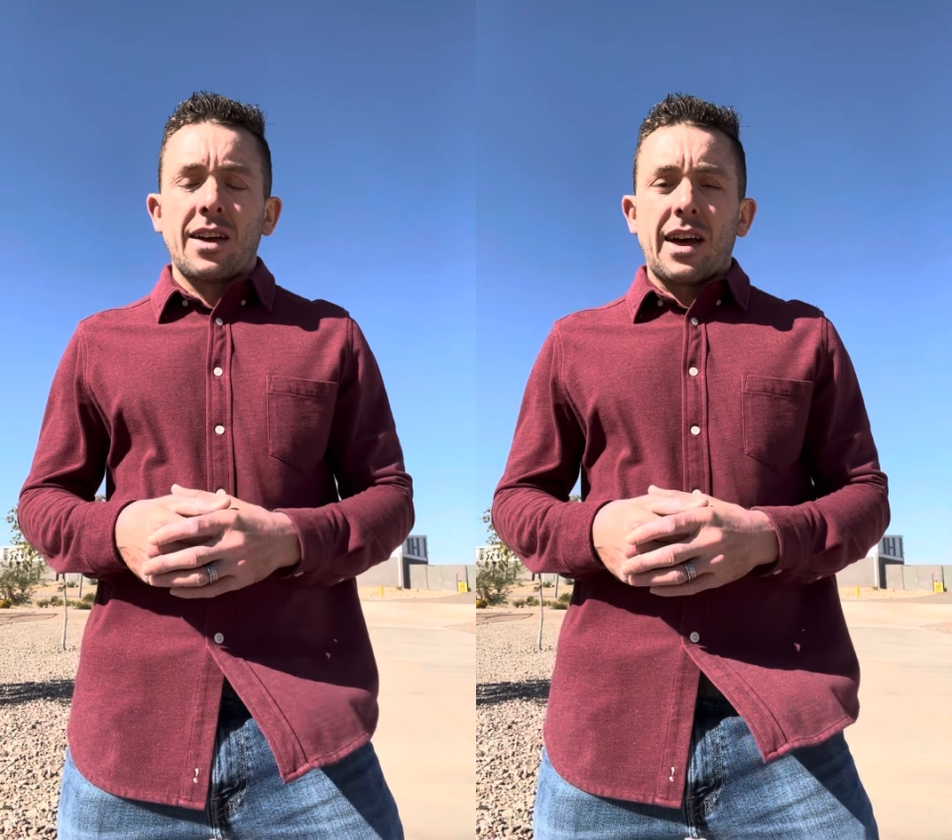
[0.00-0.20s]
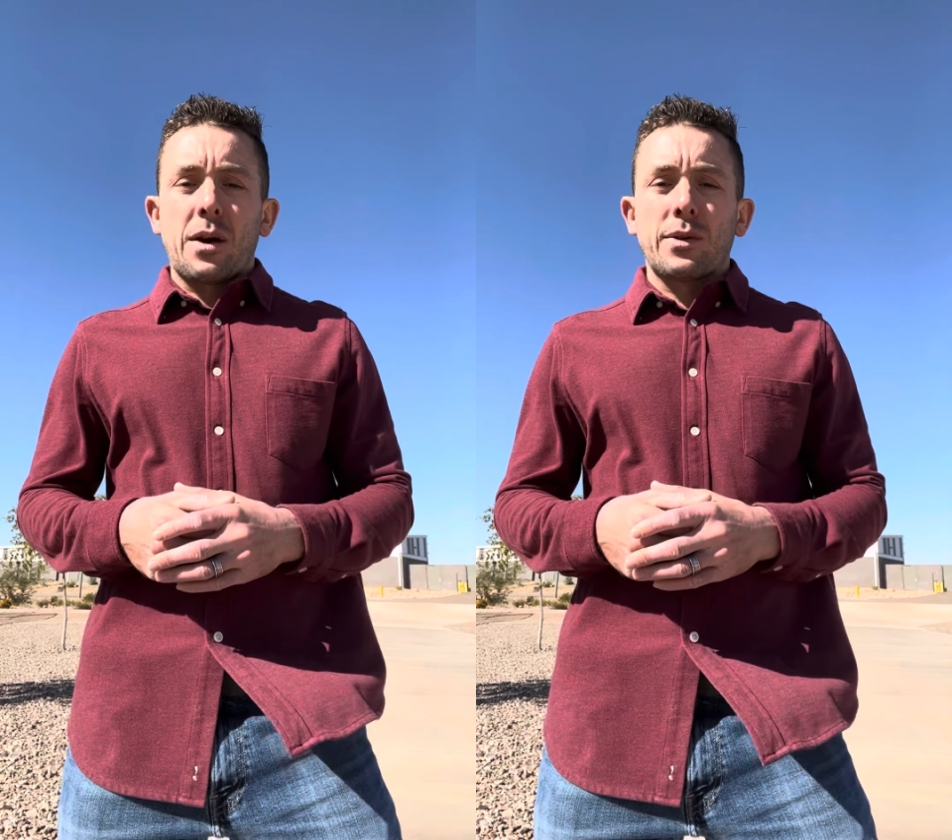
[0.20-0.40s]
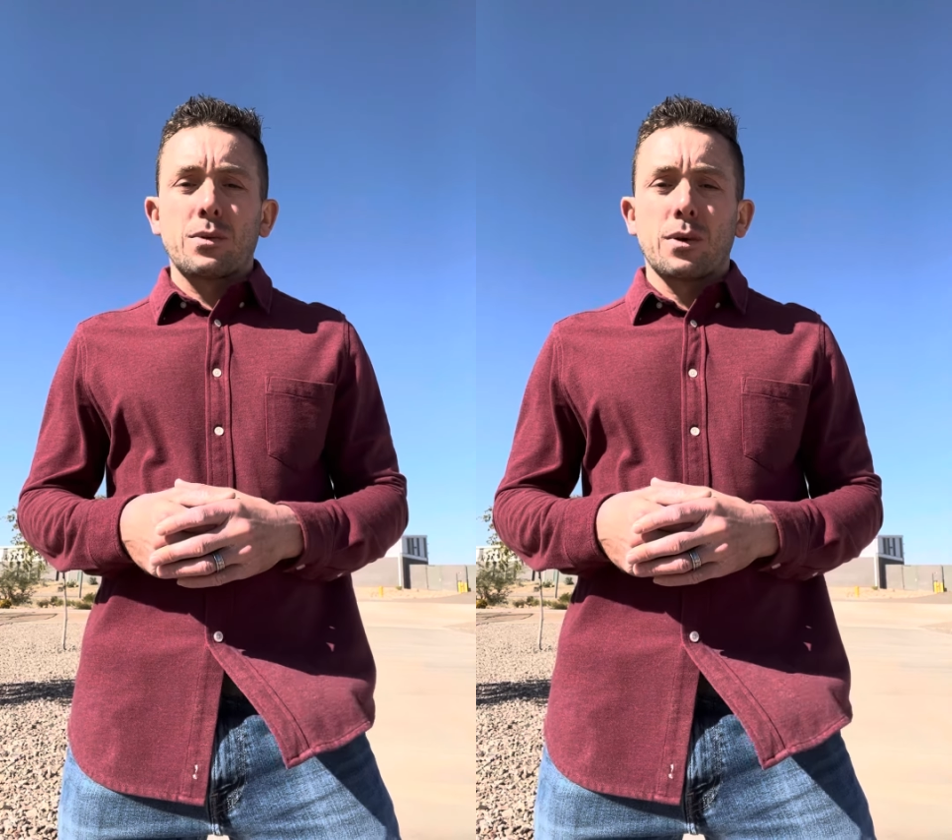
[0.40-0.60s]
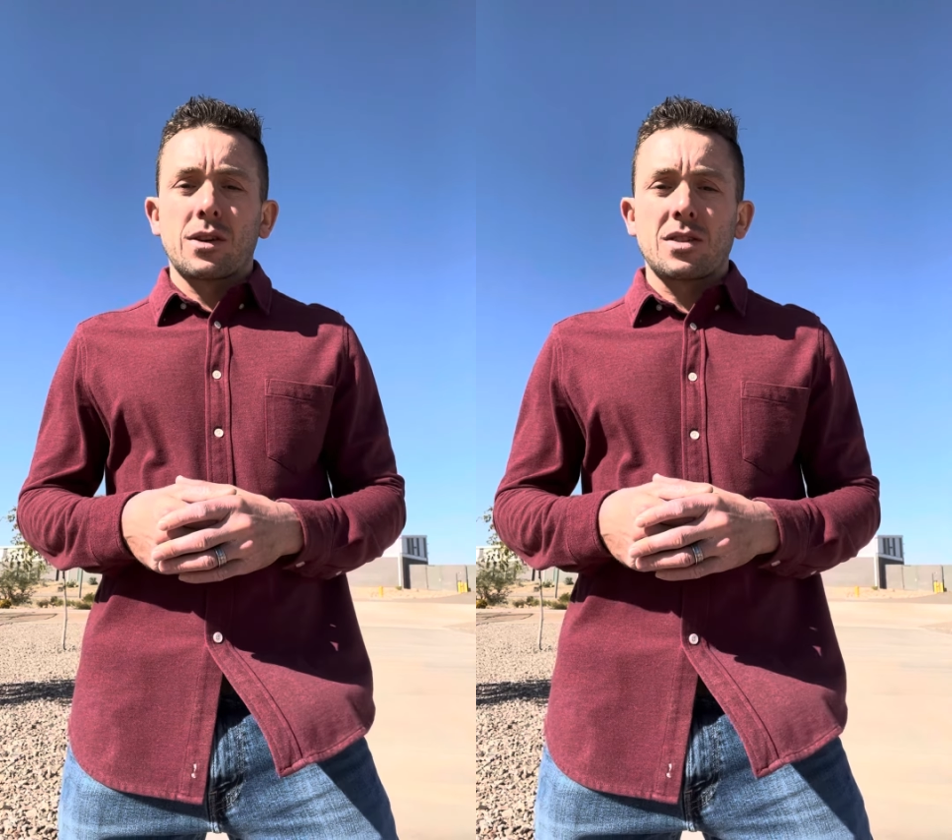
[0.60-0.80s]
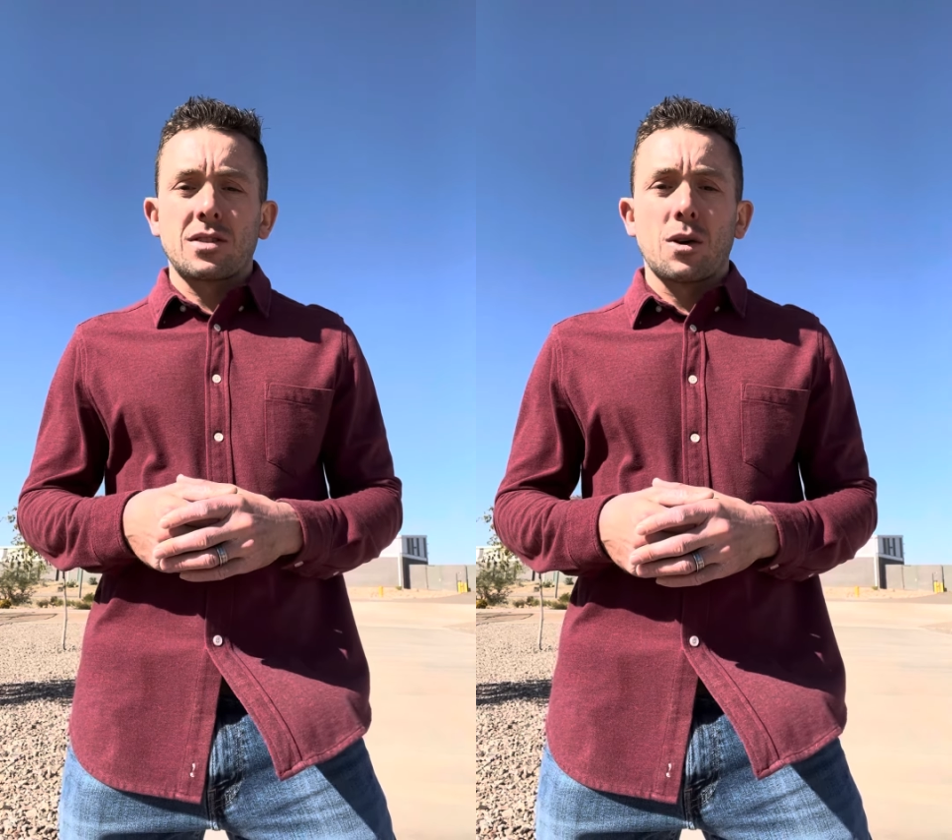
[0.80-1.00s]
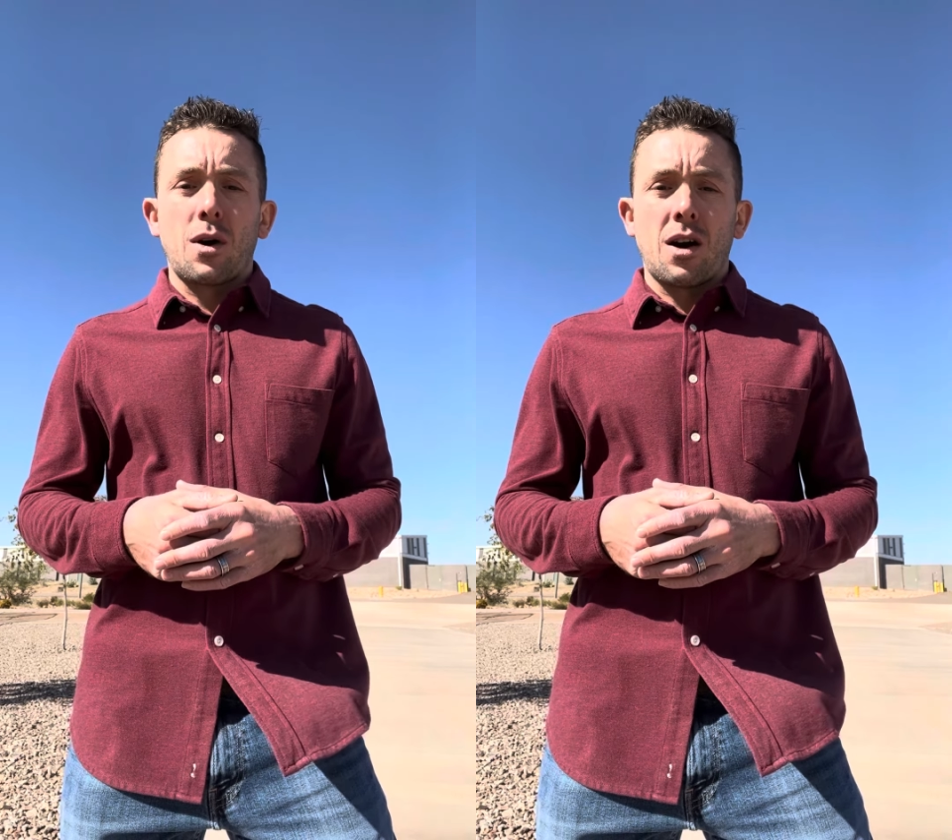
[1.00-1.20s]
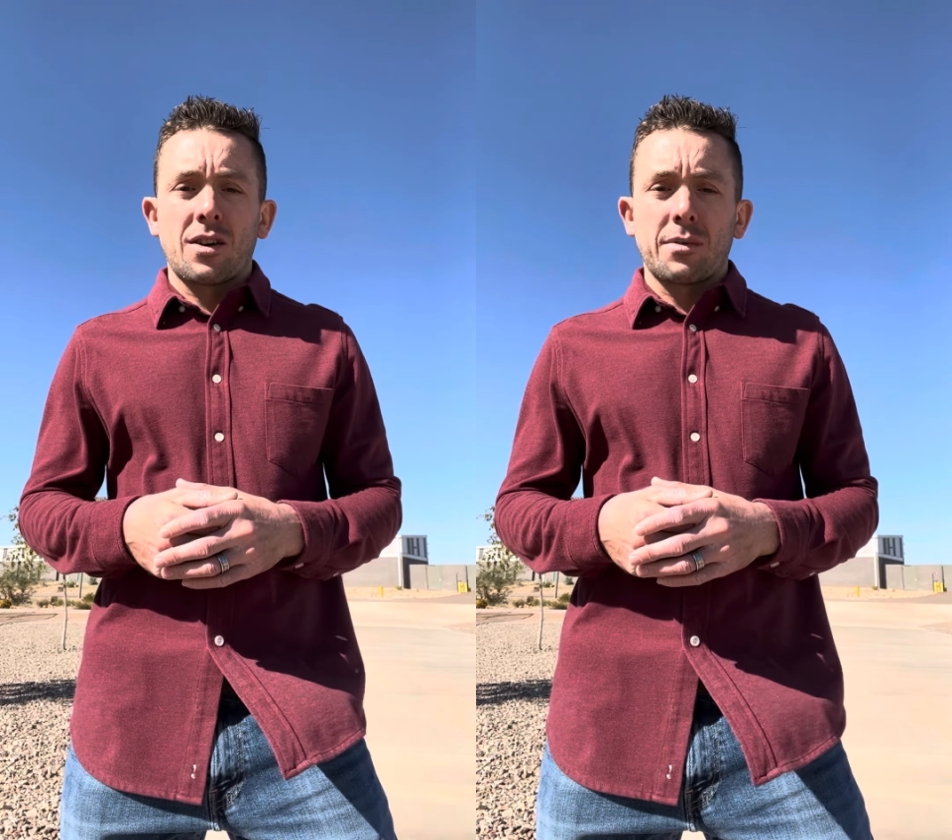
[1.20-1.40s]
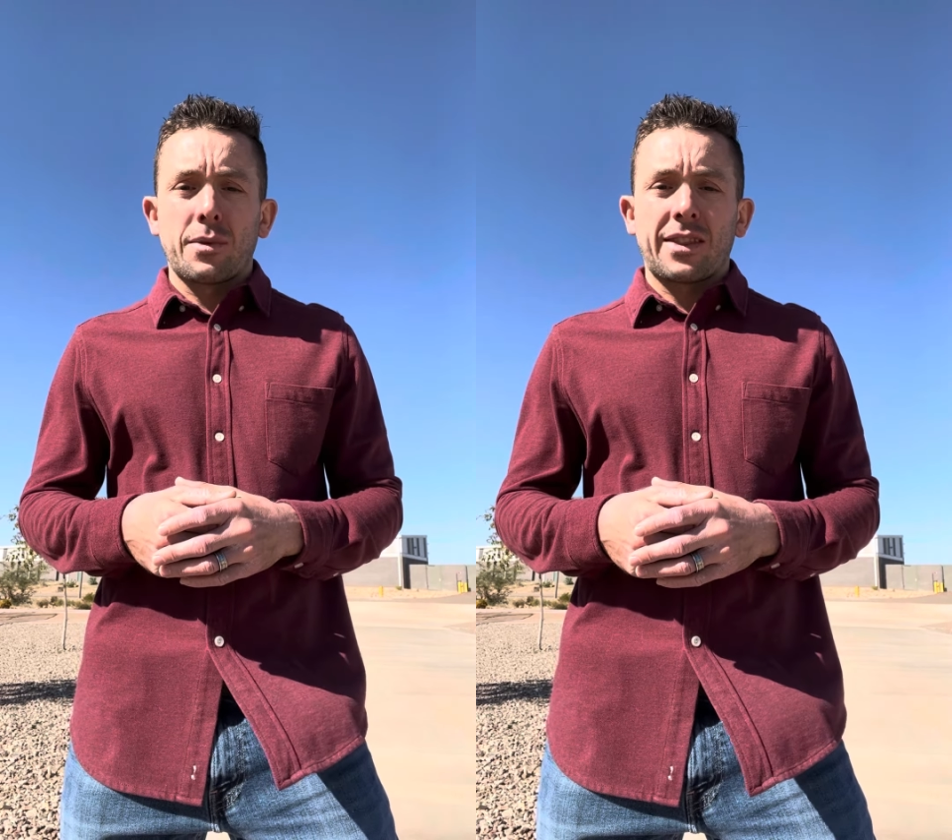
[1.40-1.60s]
And we work so hard
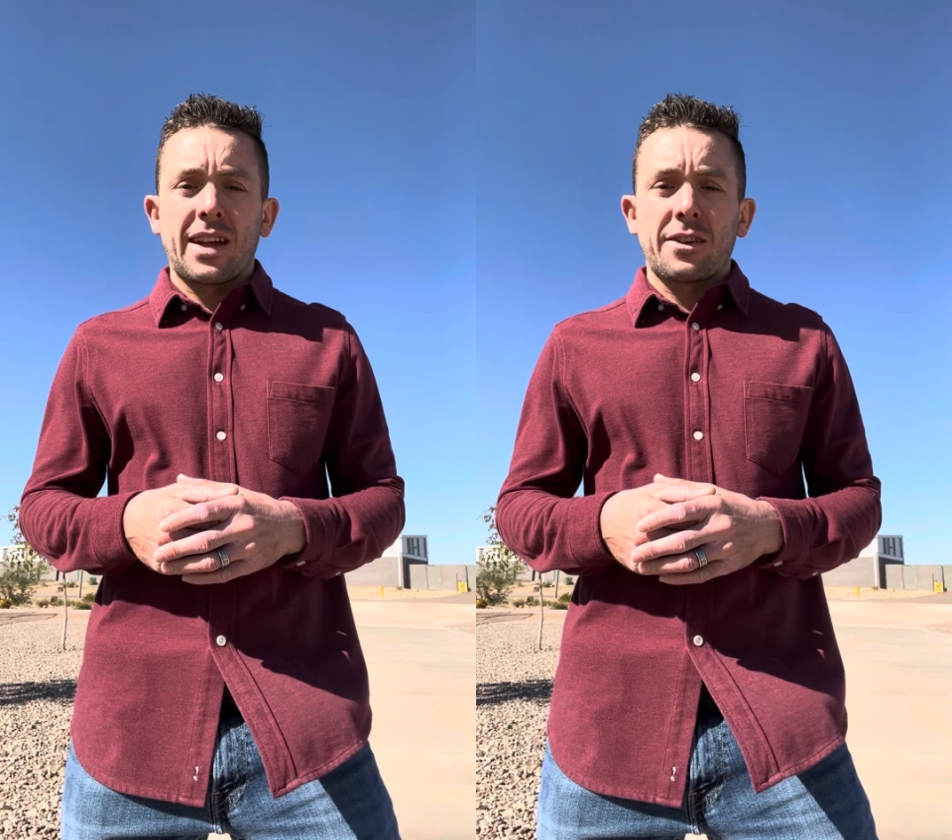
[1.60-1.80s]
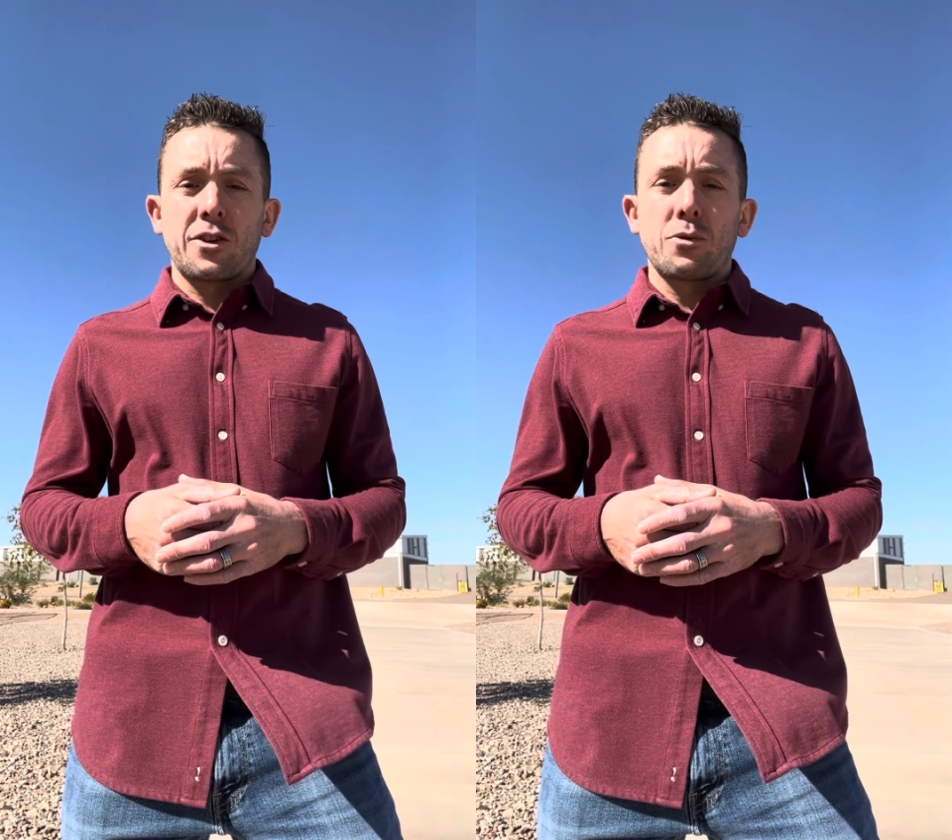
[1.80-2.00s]
to bring that to you